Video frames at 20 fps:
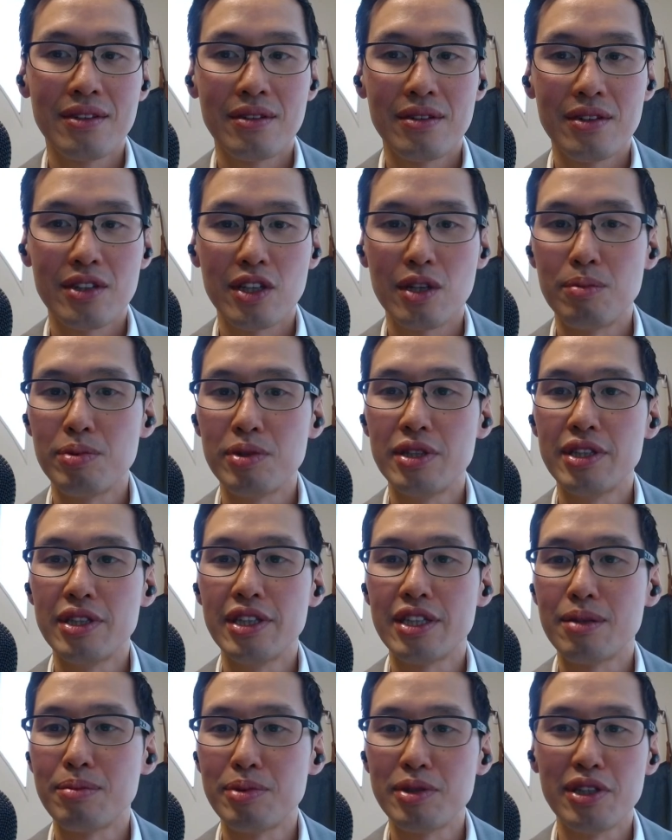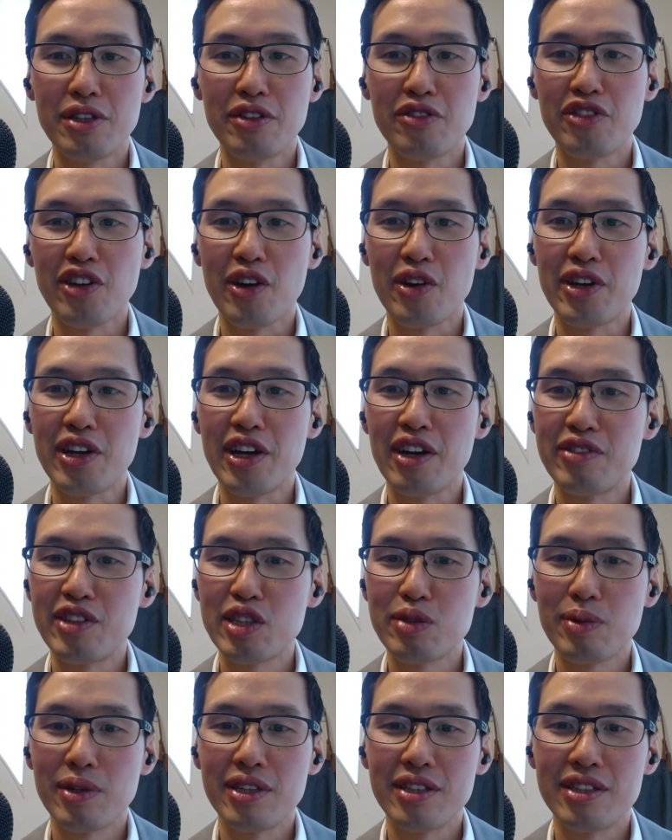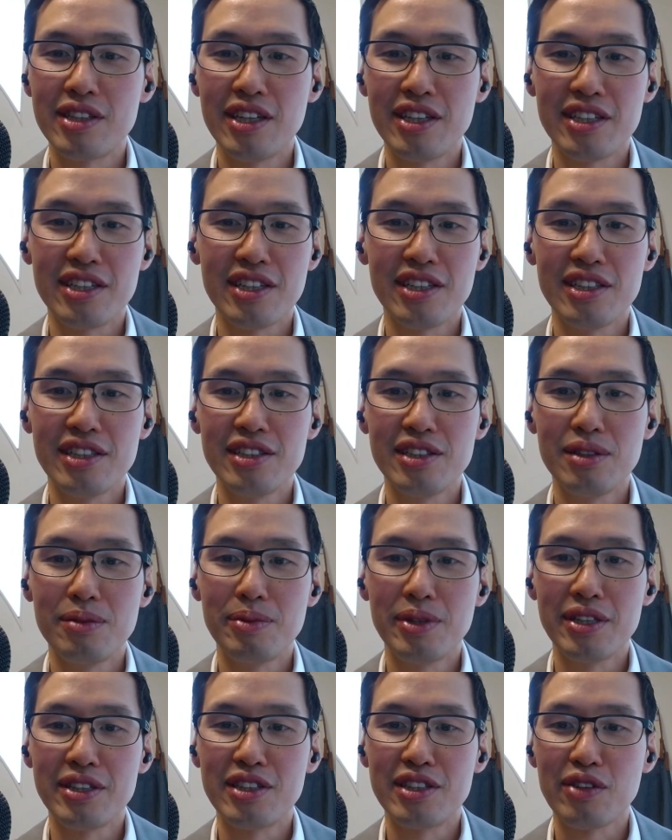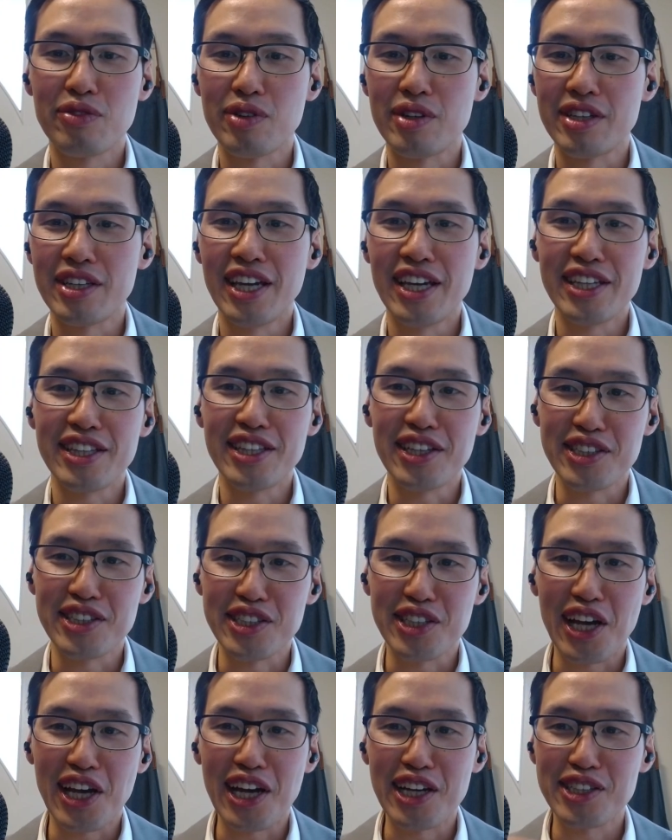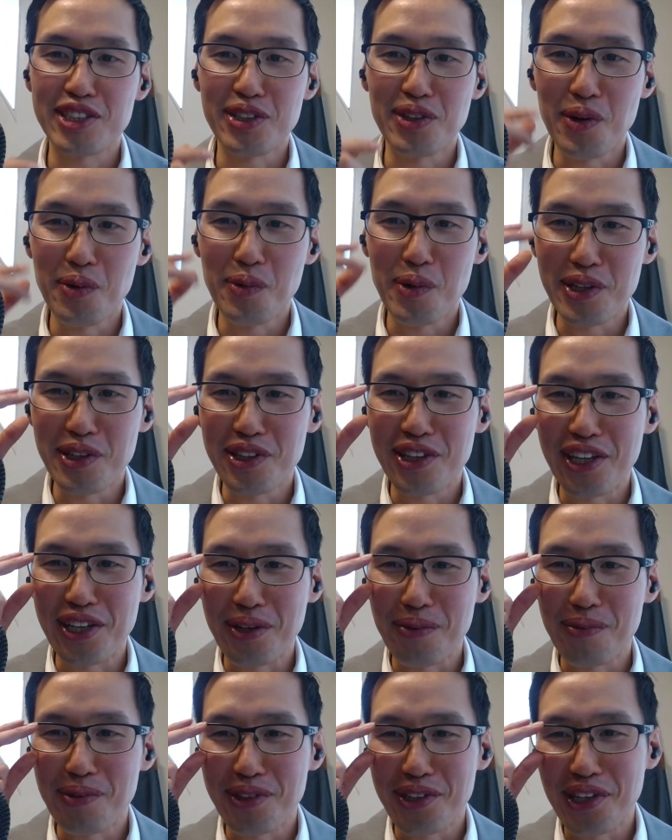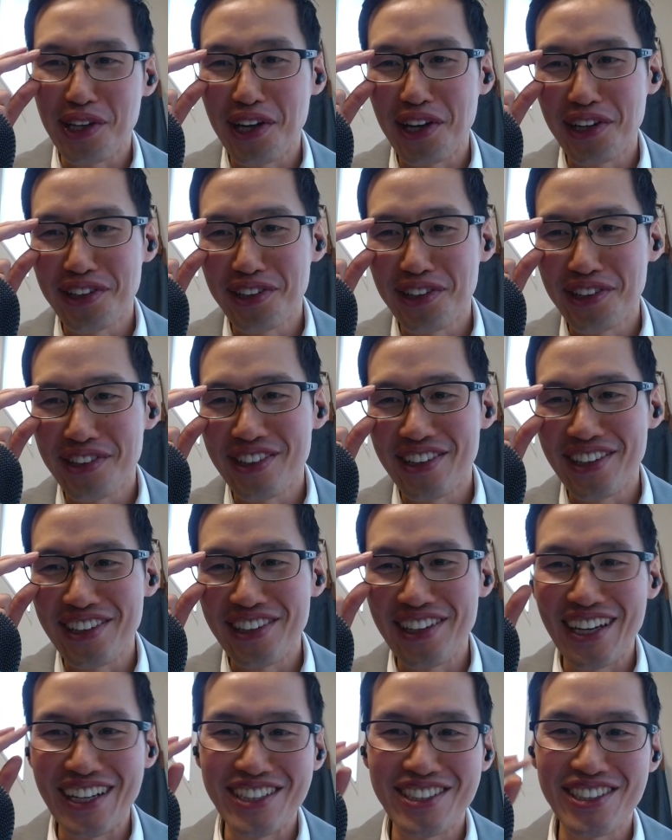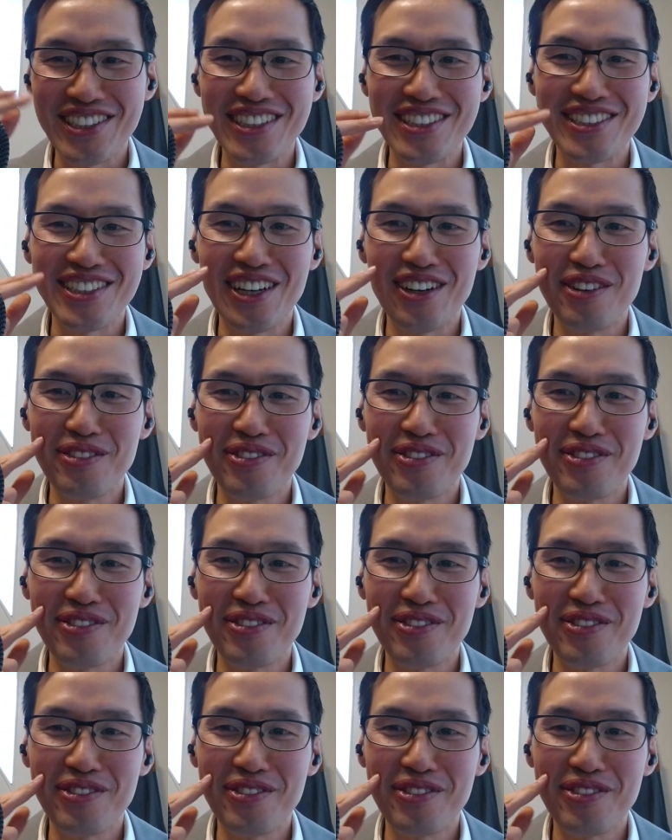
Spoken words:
Completely fair enough. Just want to take a little bit different take than just ask you, oh, what you think about the election itself.